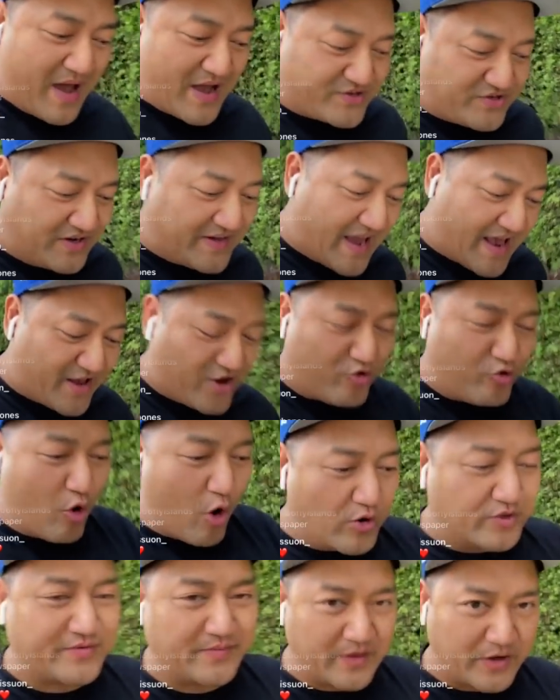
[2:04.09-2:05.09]
Imagine getting
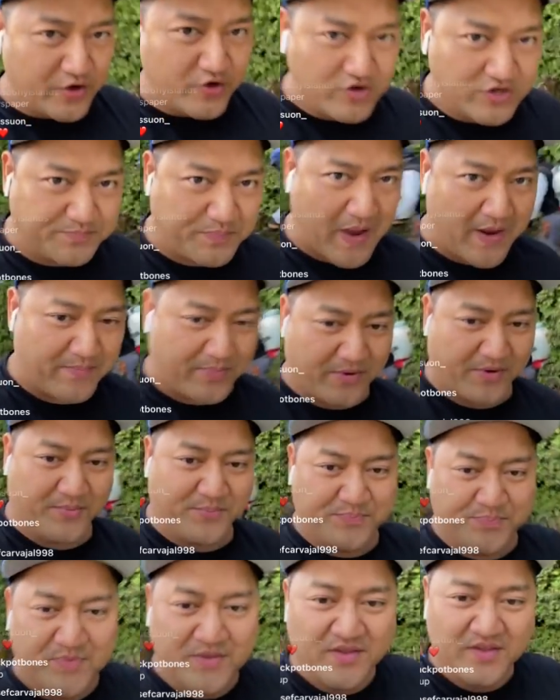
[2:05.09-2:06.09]
quotes from a
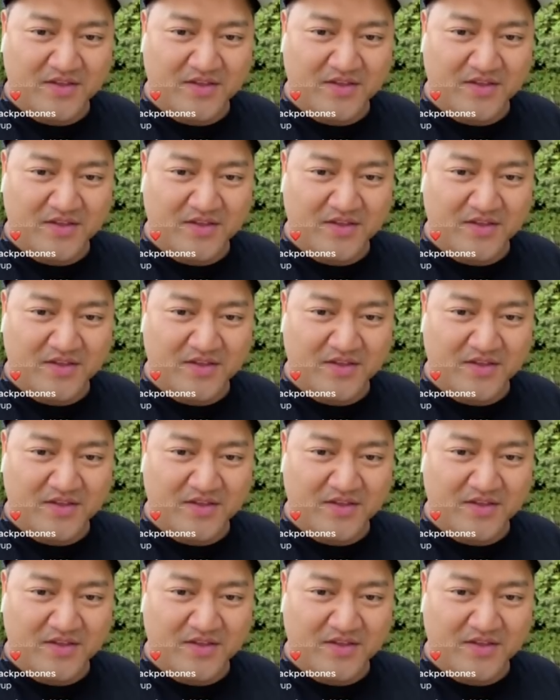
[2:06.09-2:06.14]
newspaper.